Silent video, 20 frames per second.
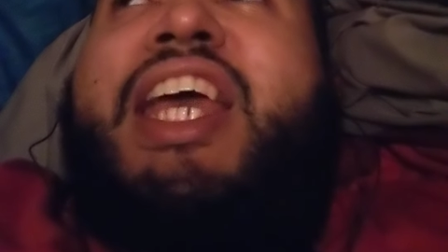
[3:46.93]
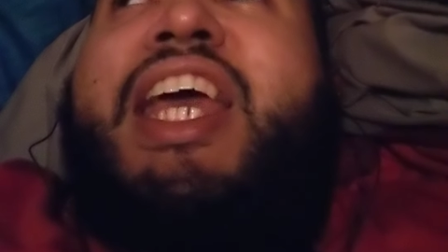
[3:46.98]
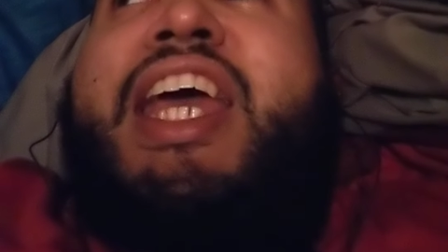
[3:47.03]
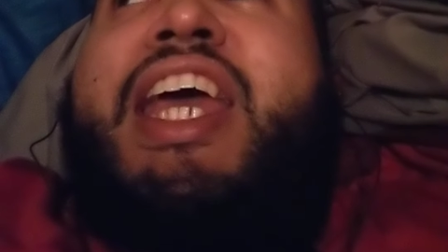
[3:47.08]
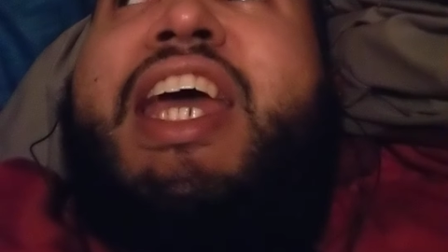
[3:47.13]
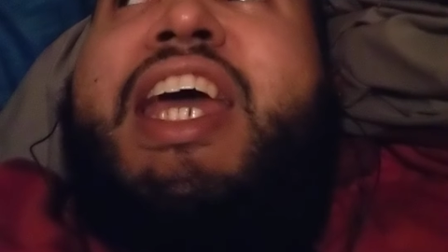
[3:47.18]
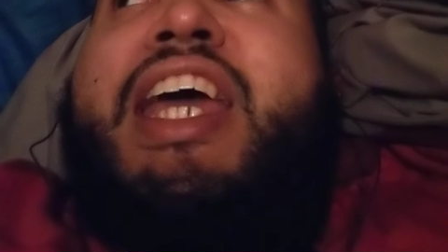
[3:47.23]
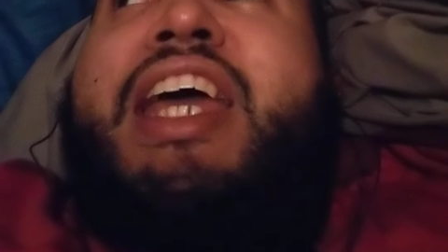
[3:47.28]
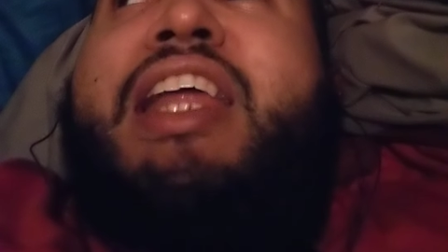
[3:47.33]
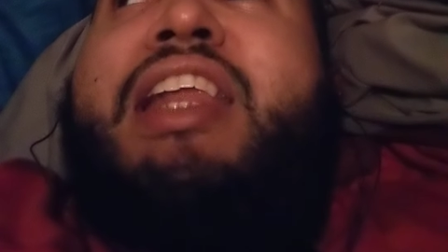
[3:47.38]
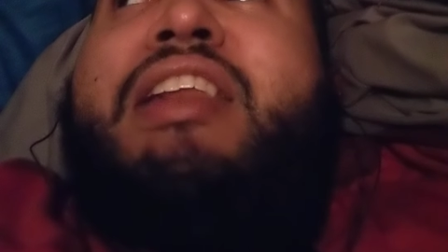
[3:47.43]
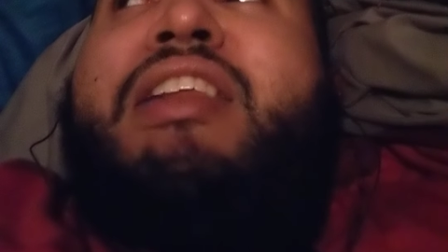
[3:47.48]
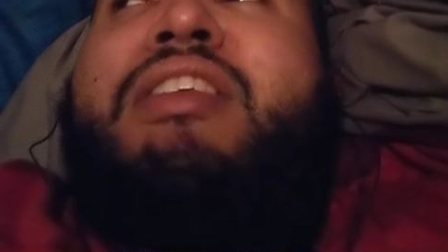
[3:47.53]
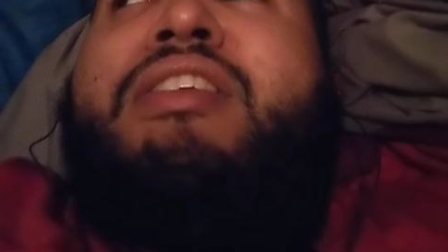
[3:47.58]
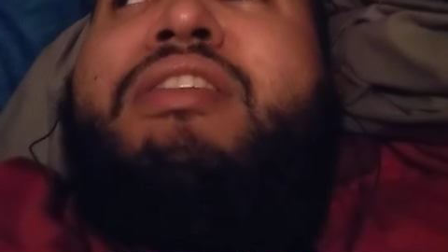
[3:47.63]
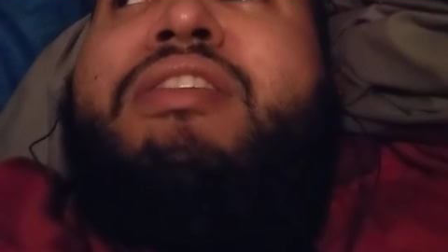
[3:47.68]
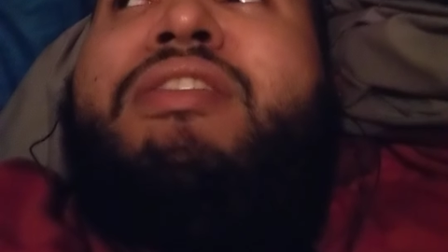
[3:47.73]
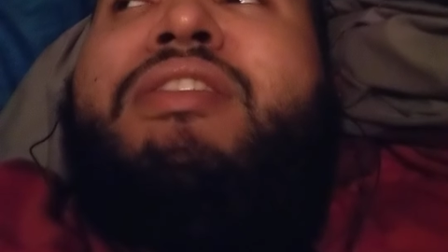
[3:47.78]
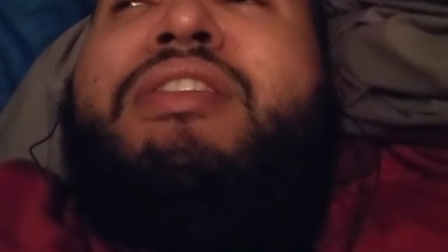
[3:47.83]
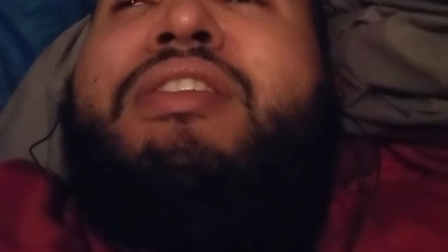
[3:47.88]

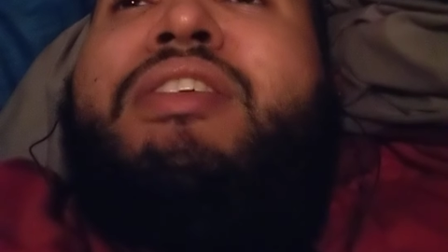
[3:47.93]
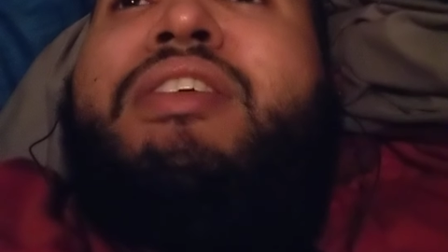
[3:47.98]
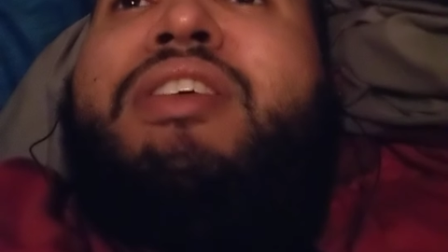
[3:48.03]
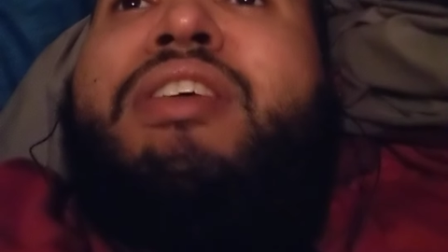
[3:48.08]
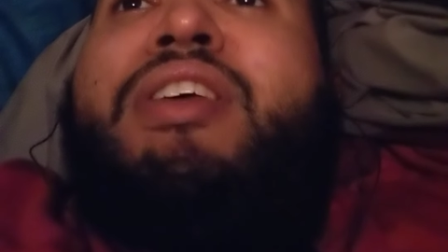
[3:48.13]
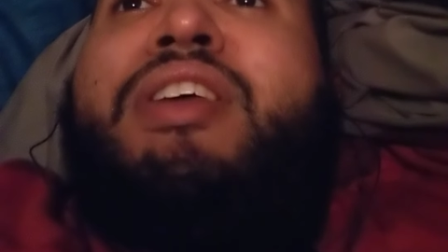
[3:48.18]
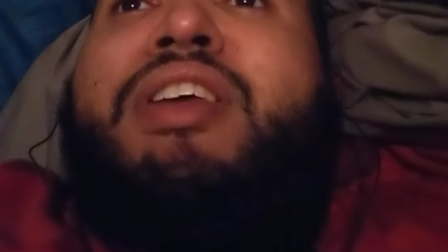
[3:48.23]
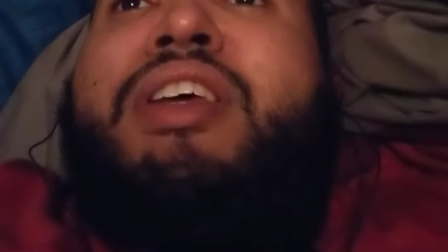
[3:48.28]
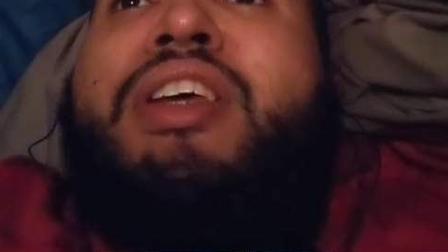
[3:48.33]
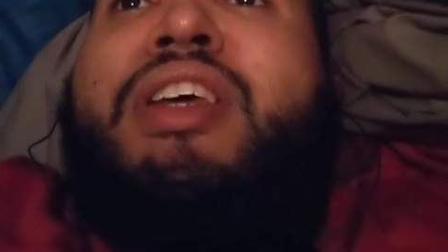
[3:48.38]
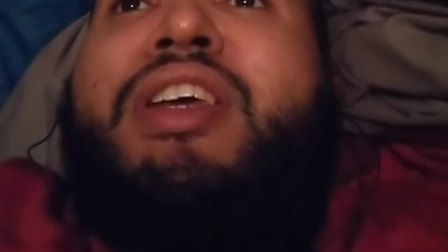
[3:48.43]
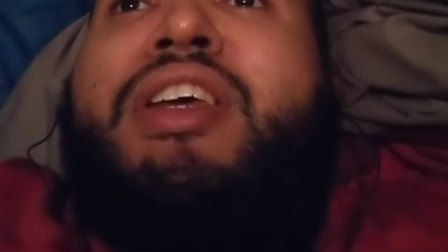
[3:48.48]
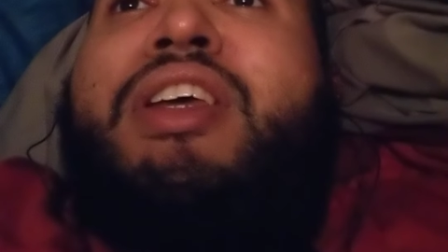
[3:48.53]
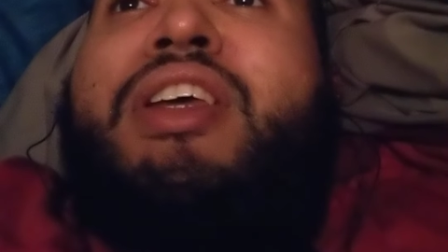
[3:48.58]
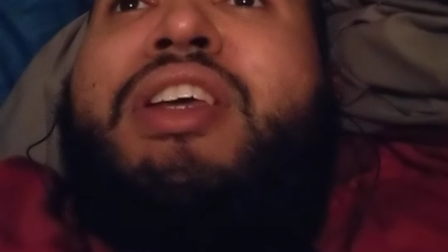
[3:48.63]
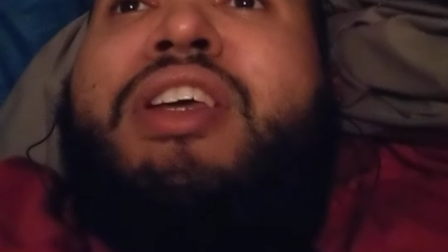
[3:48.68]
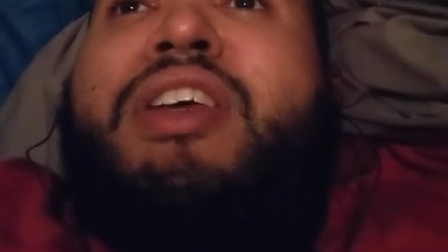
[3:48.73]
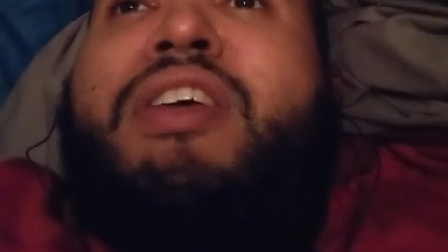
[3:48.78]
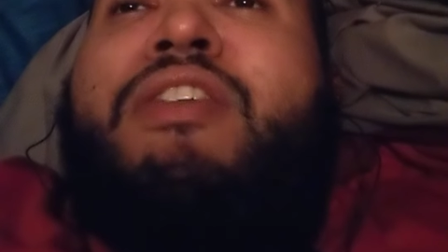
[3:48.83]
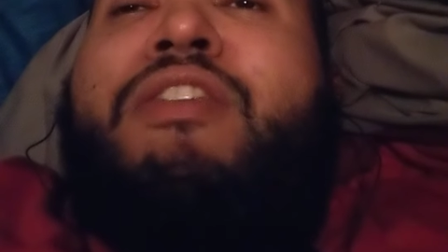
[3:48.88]
and
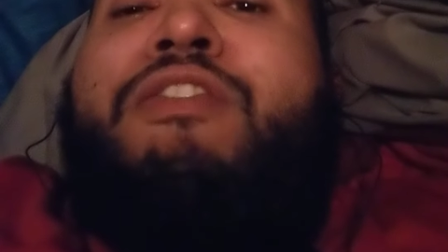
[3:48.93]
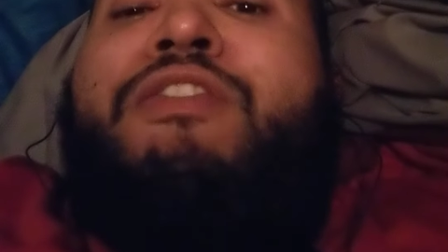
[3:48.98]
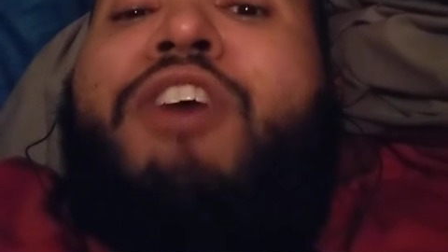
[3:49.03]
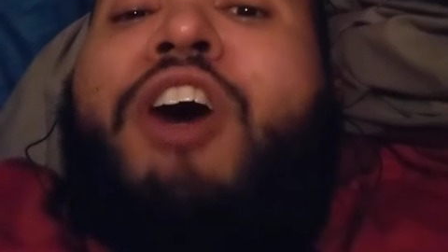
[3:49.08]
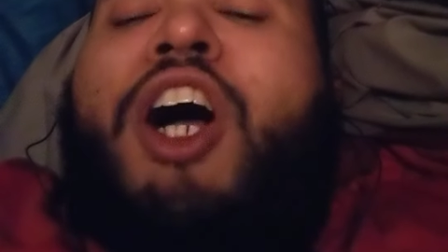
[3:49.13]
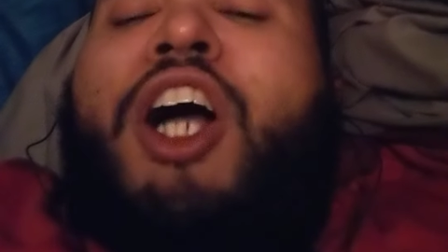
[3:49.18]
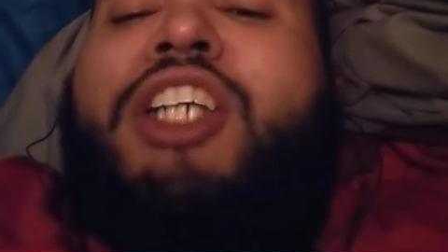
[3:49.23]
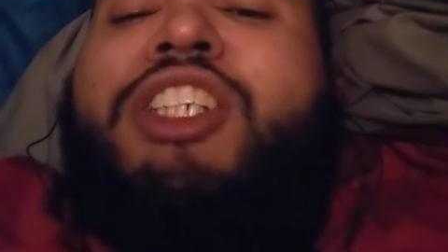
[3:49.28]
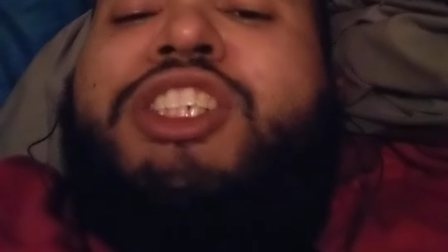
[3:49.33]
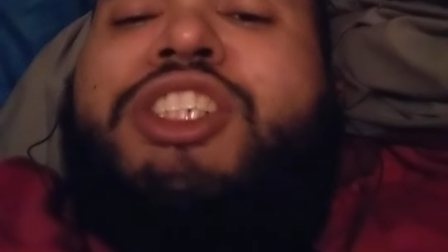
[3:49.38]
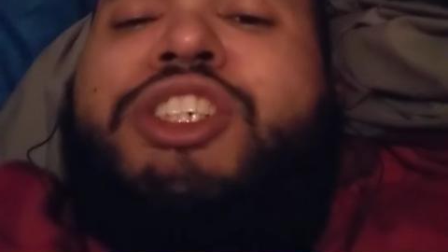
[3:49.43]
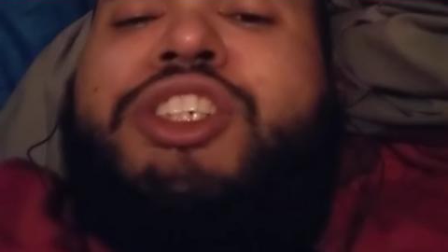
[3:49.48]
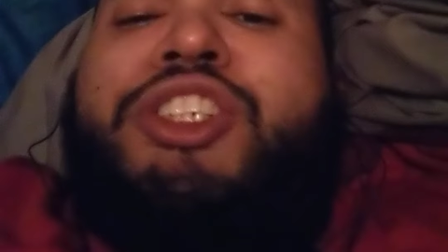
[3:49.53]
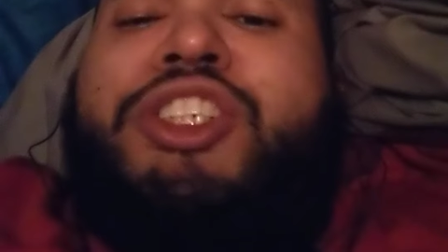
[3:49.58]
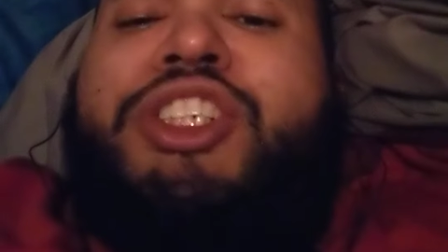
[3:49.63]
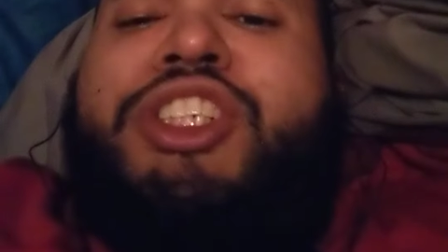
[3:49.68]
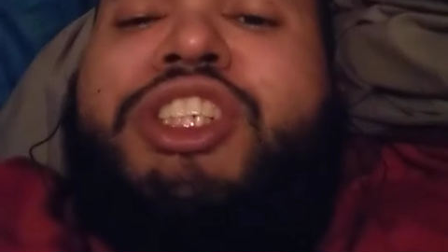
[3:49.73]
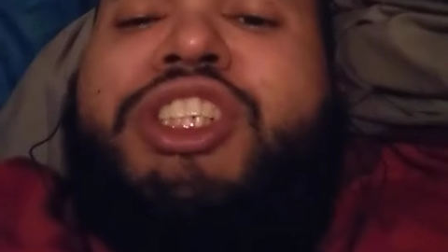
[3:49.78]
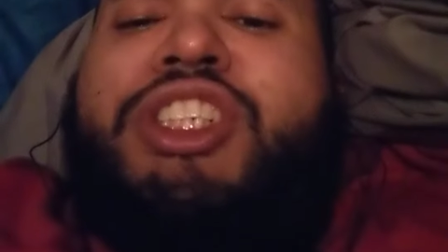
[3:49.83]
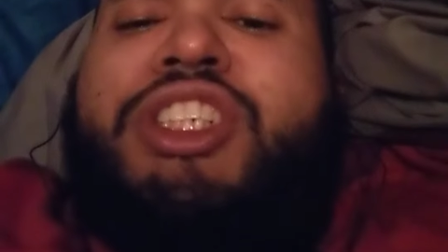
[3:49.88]

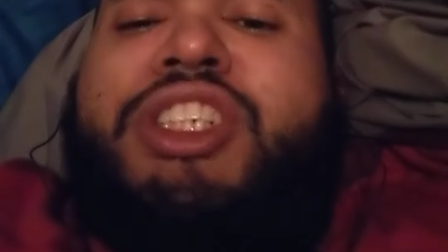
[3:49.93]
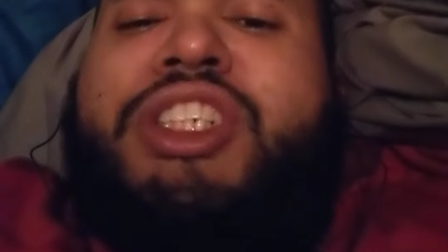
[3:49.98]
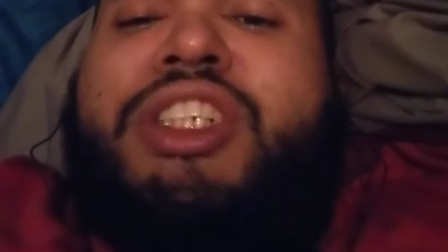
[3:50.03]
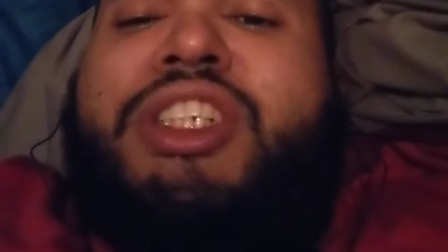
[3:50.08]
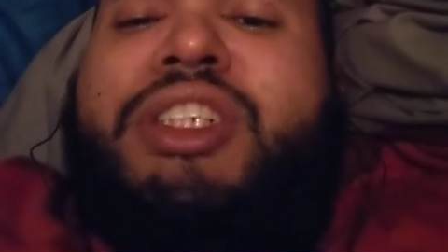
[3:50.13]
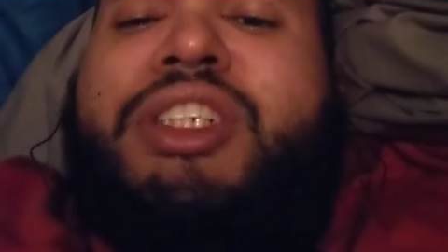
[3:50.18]
Fosters.